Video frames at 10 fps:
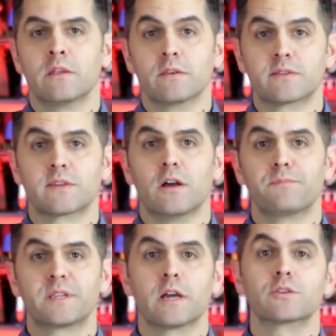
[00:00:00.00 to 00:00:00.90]
The
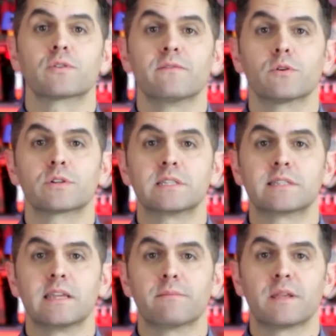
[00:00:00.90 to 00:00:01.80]
sculpt, country of origin
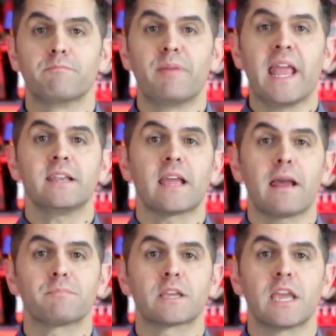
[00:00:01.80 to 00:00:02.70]
stamp, and paint
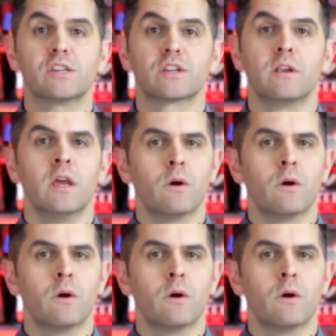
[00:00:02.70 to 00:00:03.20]
application